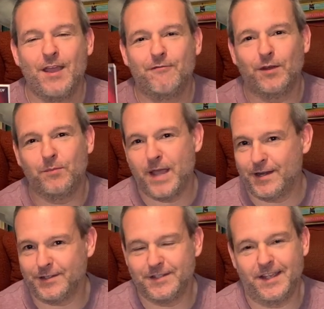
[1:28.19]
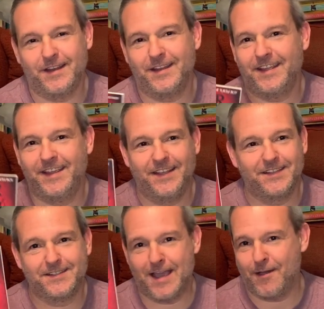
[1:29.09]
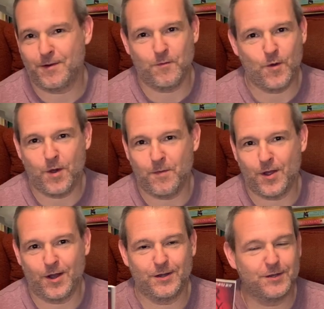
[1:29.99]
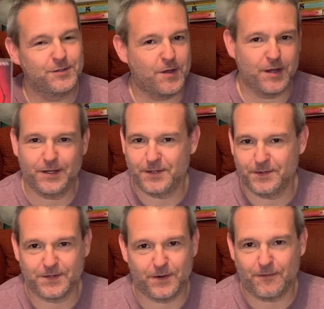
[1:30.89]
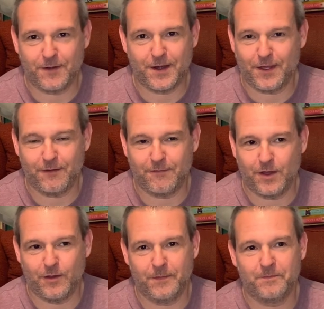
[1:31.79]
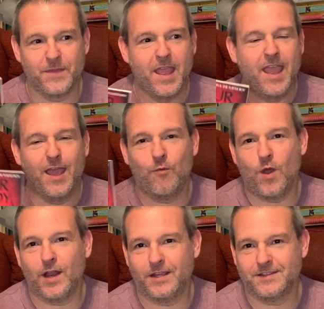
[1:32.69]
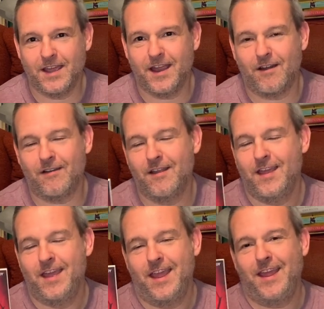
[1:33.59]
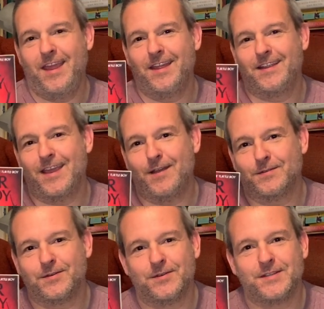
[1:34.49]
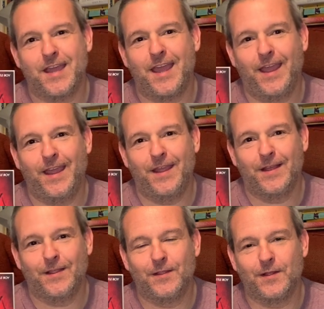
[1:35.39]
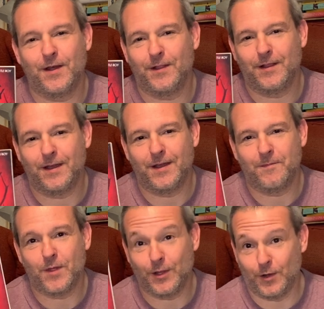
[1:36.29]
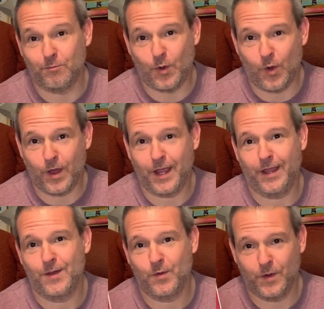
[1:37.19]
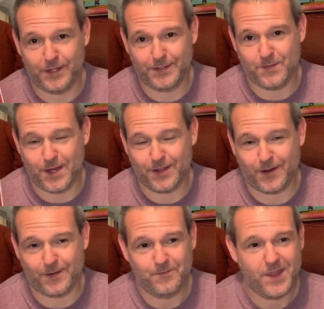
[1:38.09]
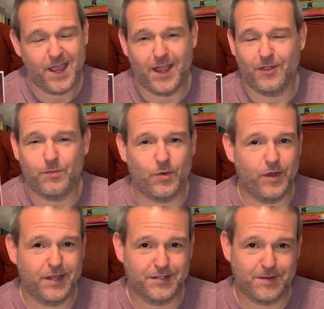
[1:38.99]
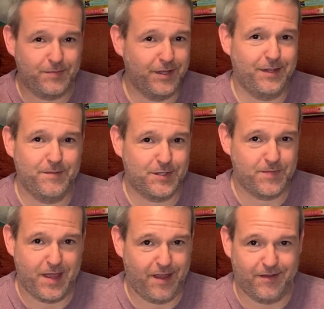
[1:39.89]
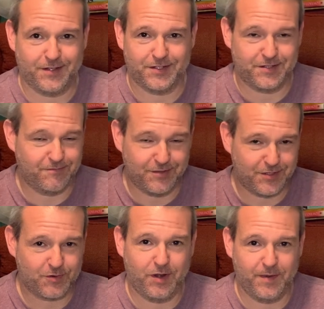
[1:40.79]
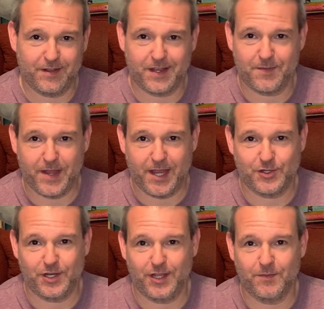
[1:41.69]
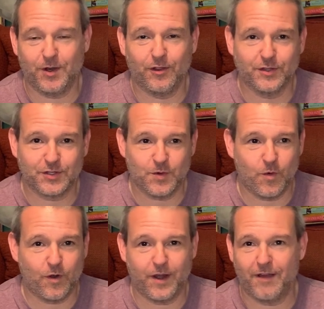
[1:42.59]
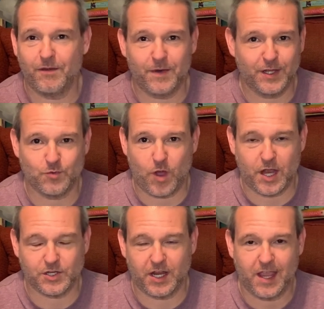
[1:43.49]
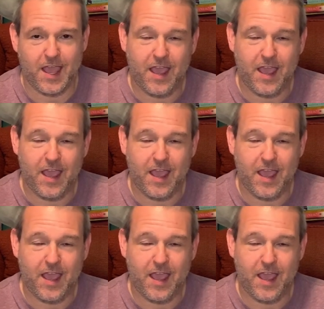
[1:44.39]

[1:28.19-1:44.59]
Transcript: Phil Pendleton, he's out at Walmart talking to his girlfriend on the phone. And while he's there, he encounters a little boy with his mother, and the boy is completely misbehaving, just screaming like a banshee in the middle of the store, and everybody's watching.